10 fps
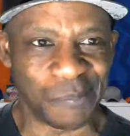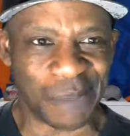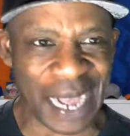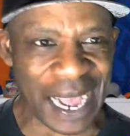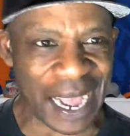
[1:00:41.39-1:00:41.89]

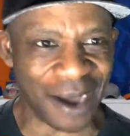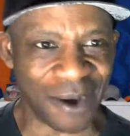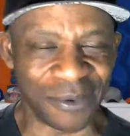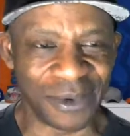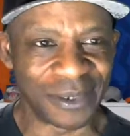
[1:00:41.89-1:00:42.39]

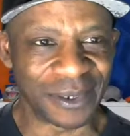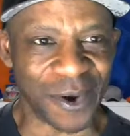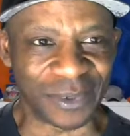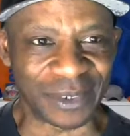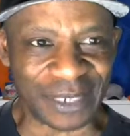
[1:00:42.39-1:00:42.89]
Powell,
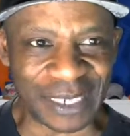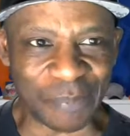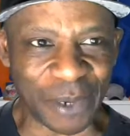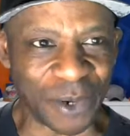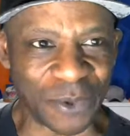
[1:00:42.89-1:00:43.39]

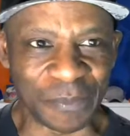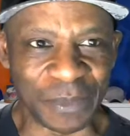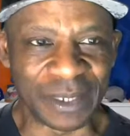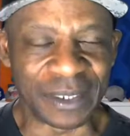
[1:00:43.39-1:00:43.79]
Oladipo.